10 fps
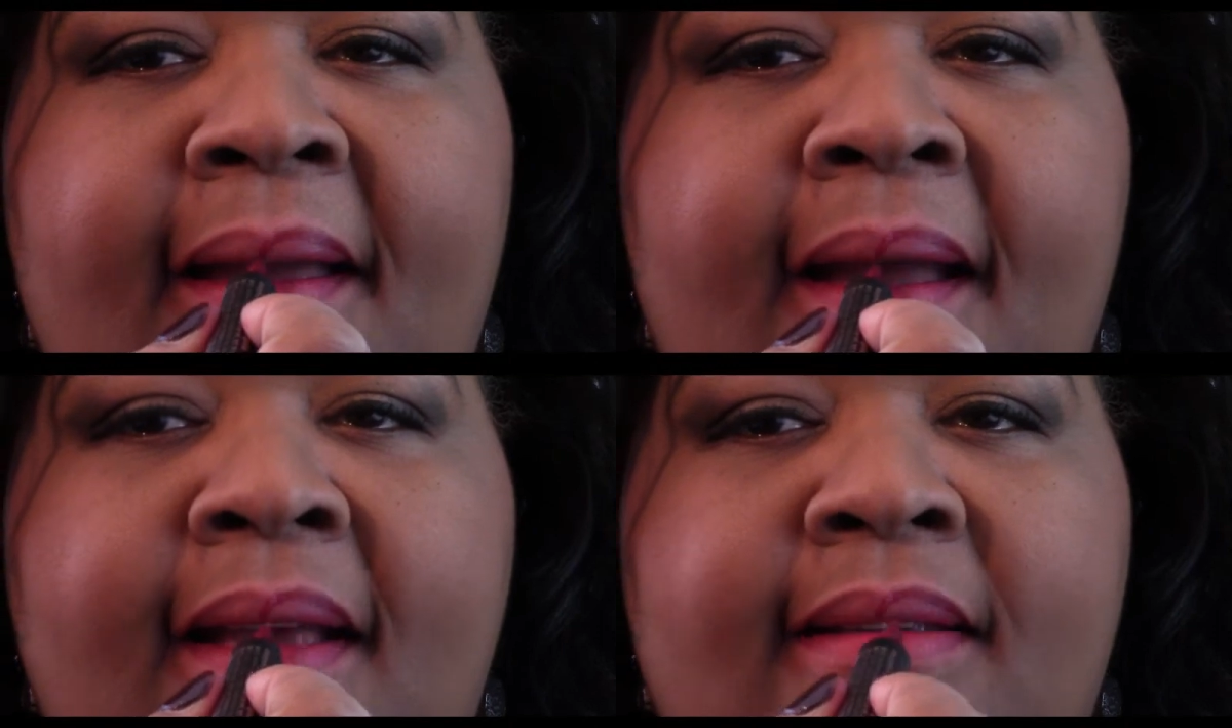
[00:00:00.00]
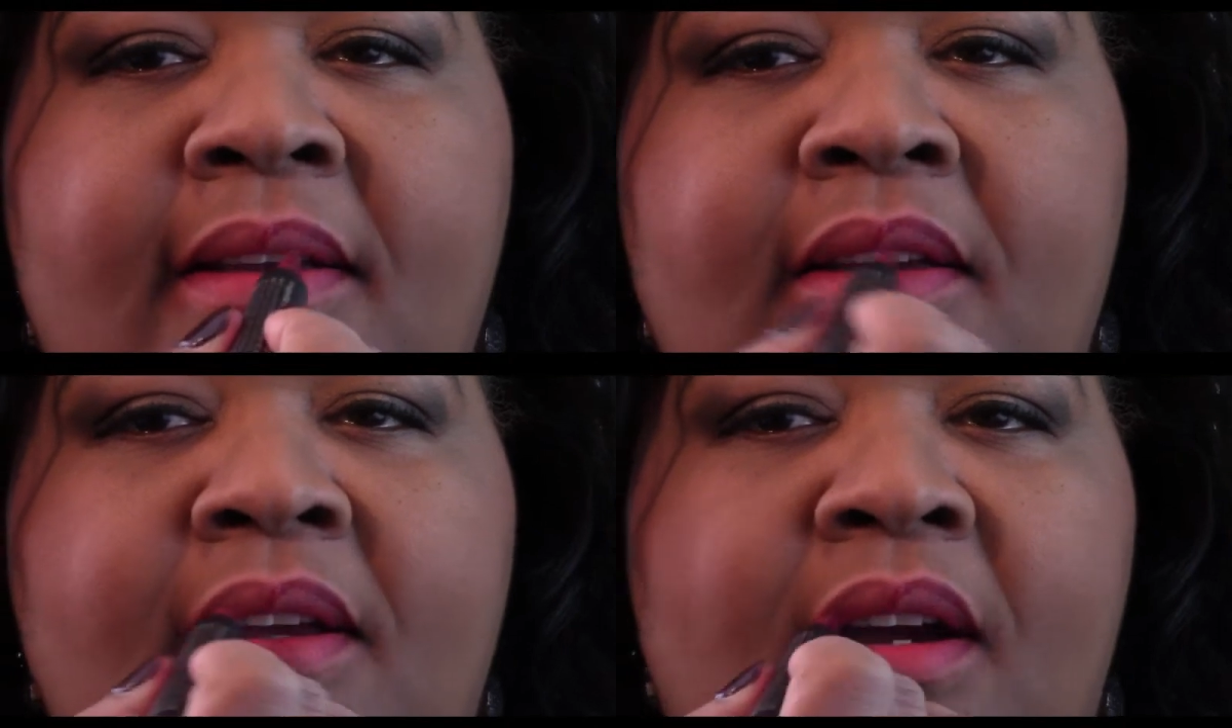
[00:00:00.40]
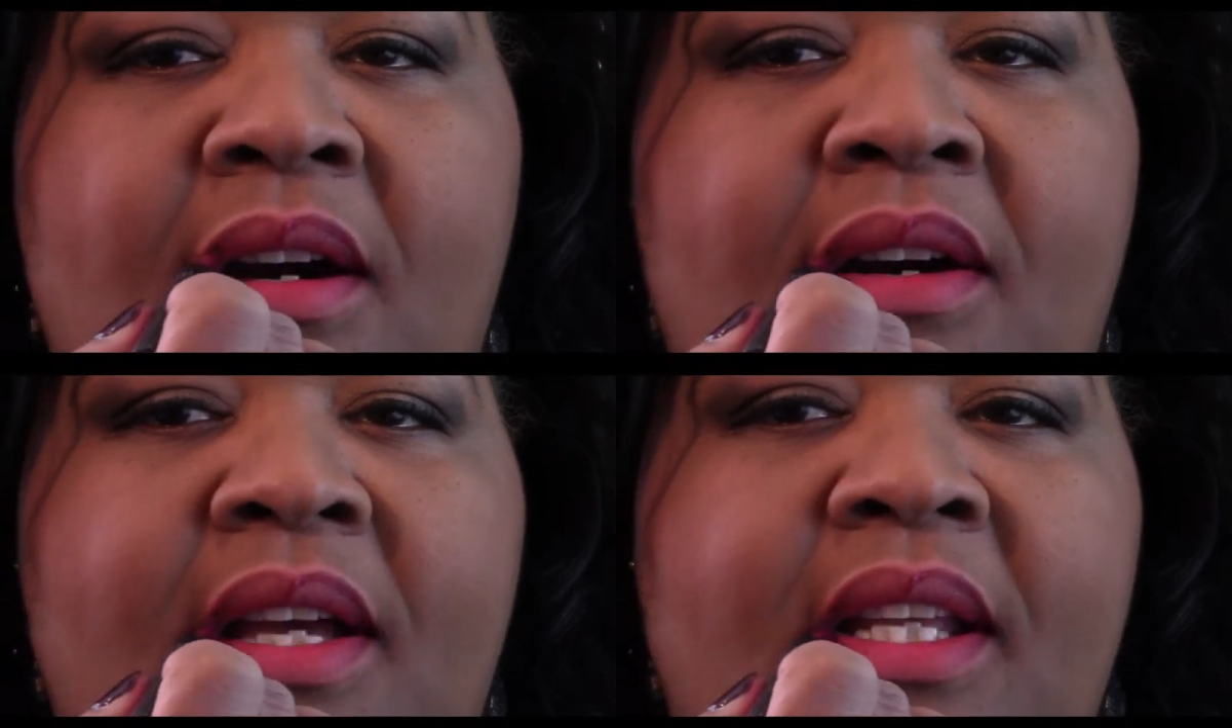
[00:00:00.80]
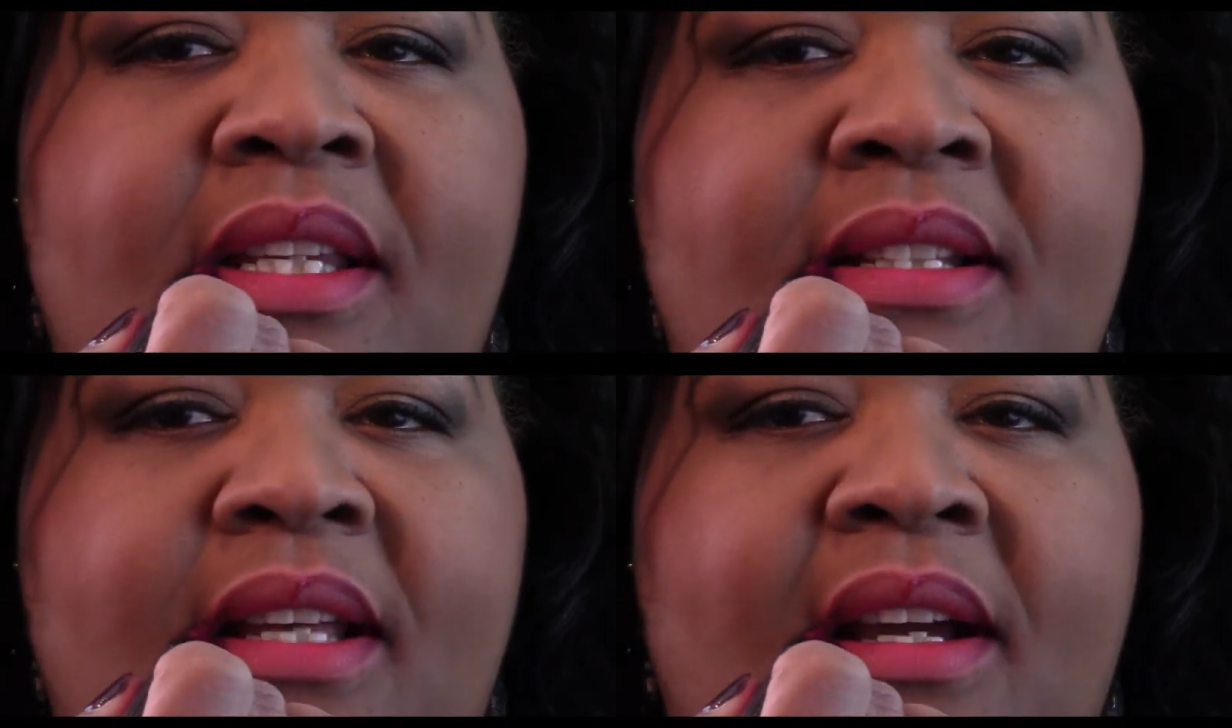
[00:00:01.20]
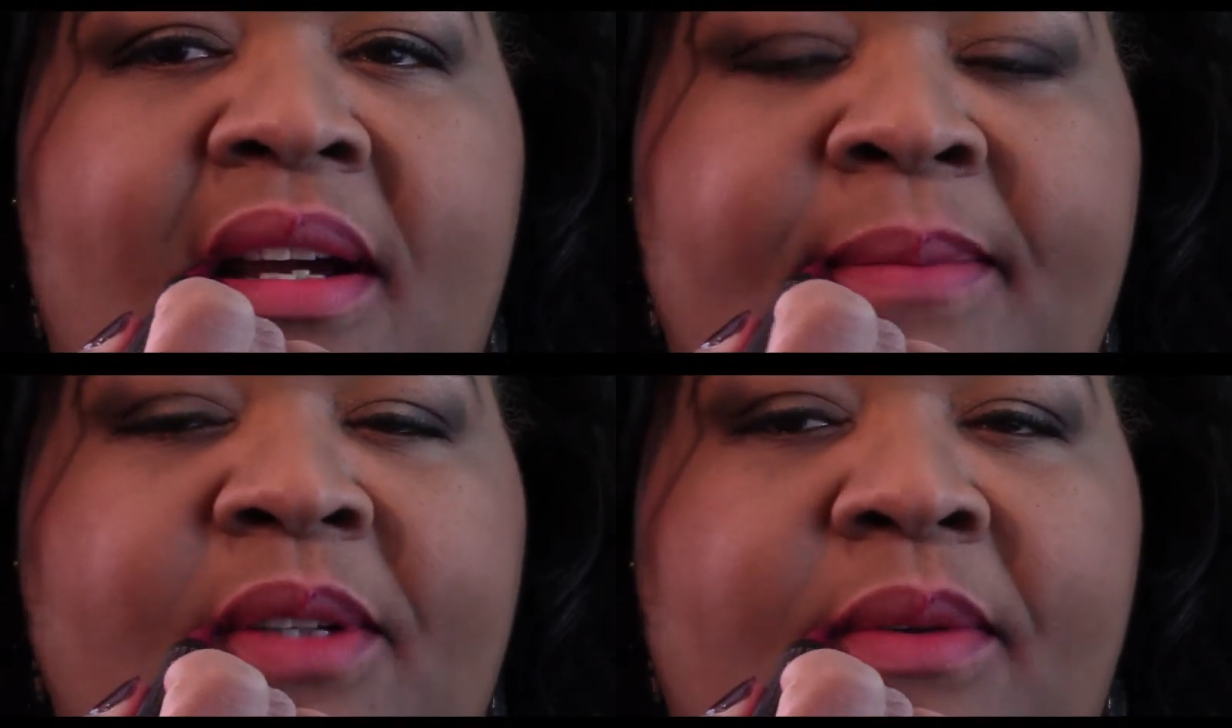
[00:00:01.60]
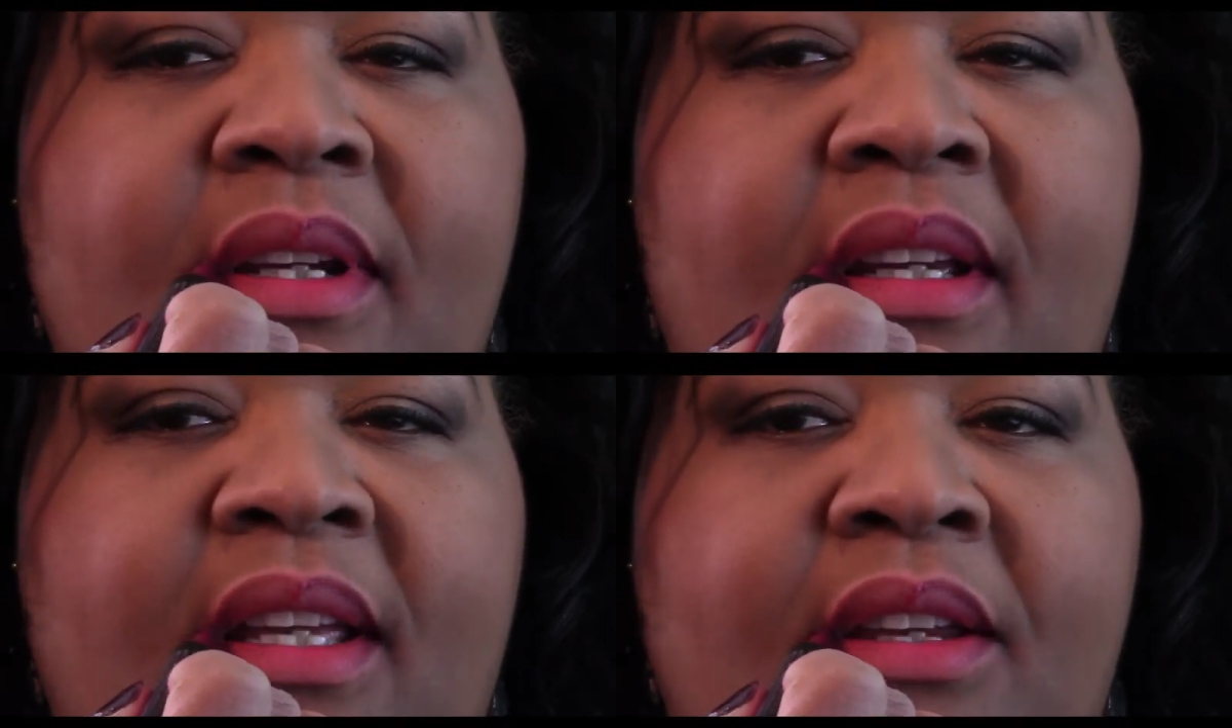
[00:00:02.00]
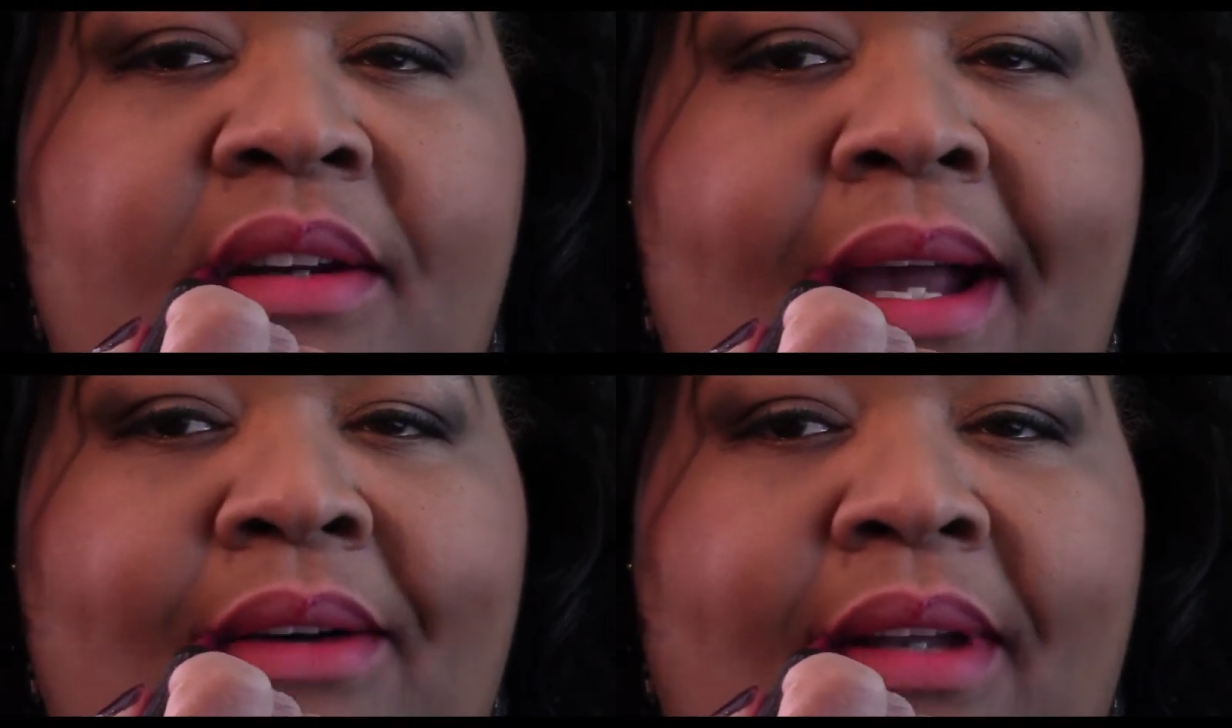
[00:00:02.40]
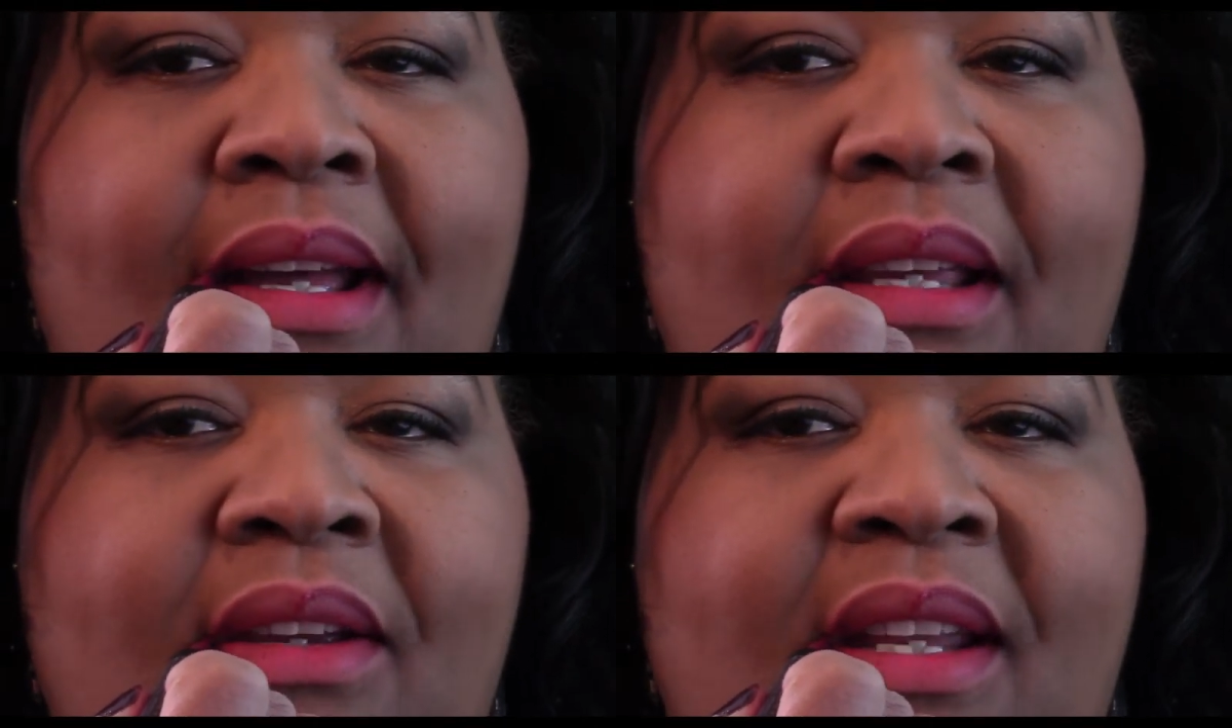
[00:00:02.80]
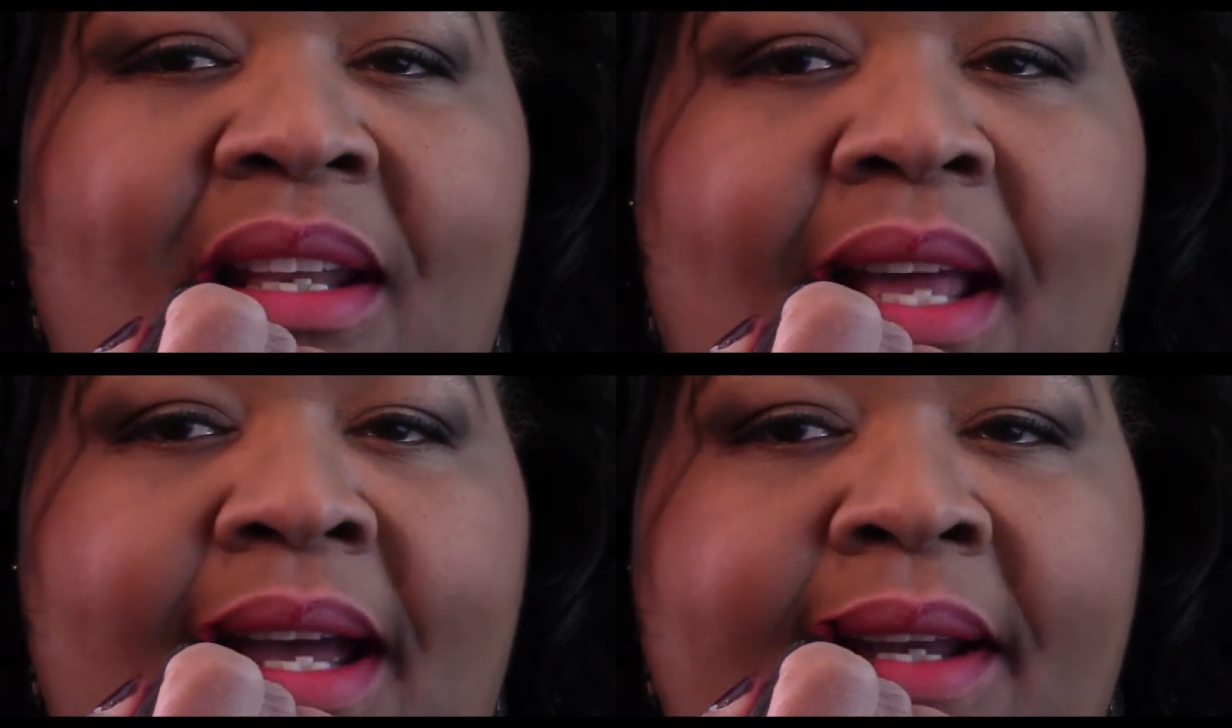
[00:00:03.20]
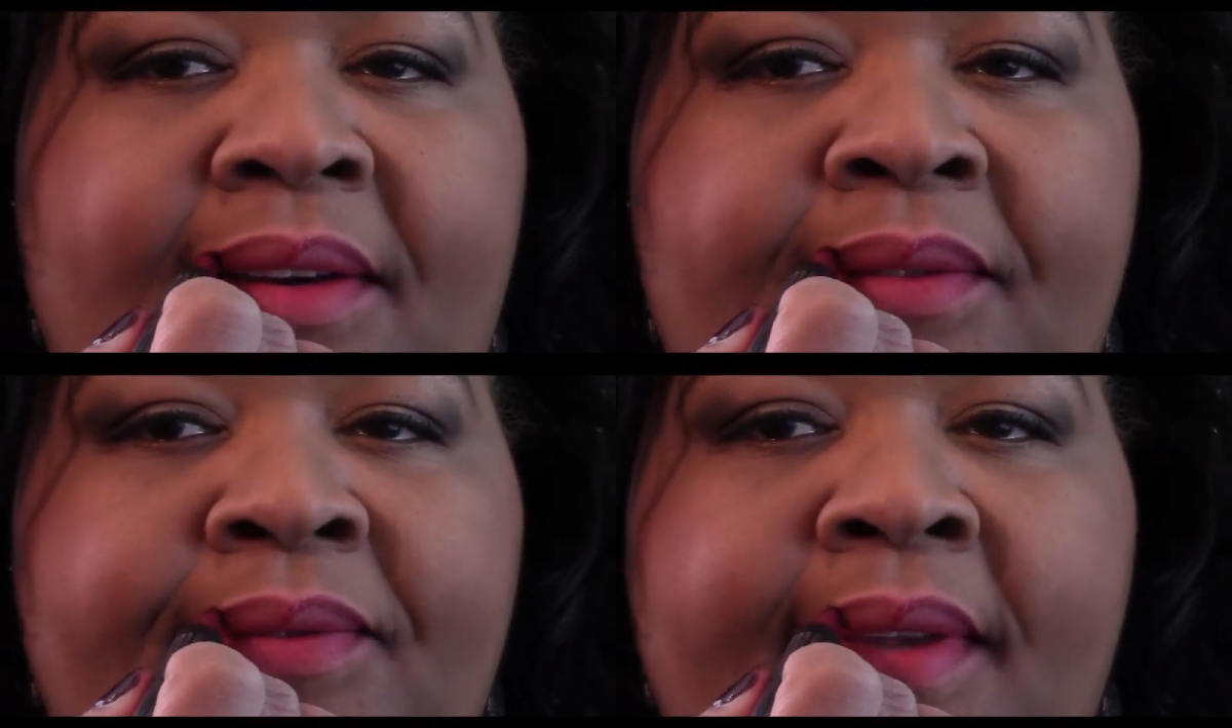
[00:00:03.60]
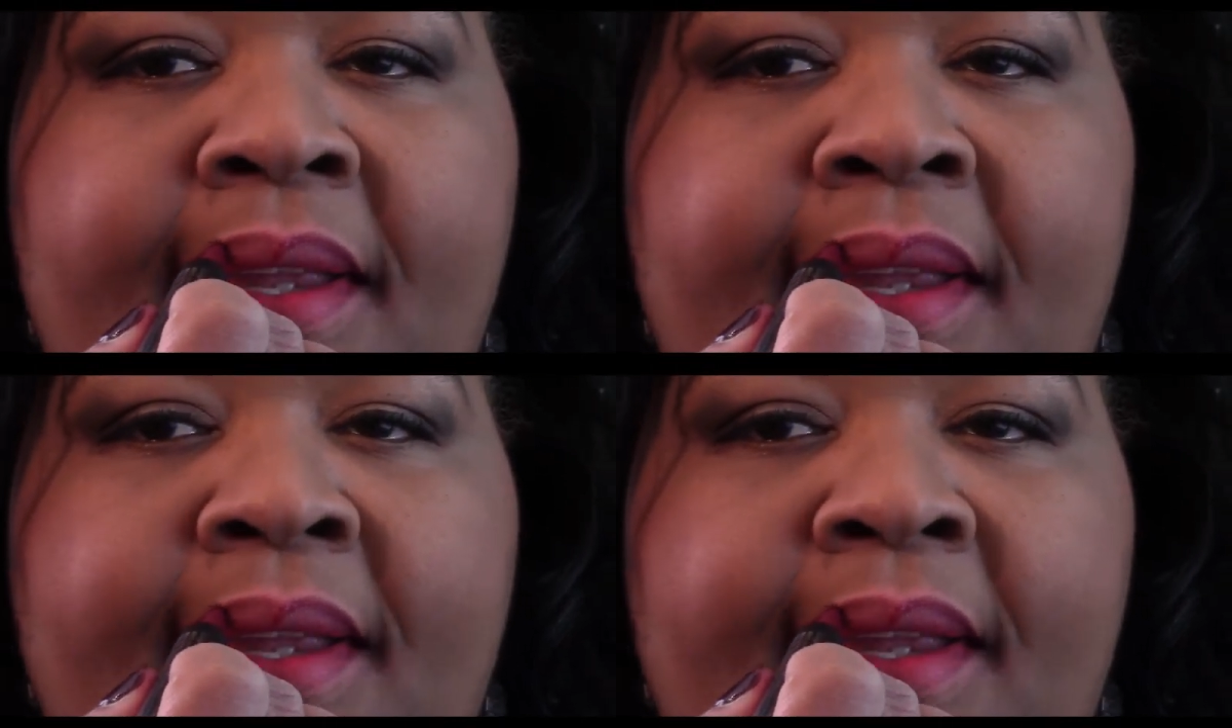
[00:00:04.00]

So you can go in just like I'm doing in your outline. You can line them.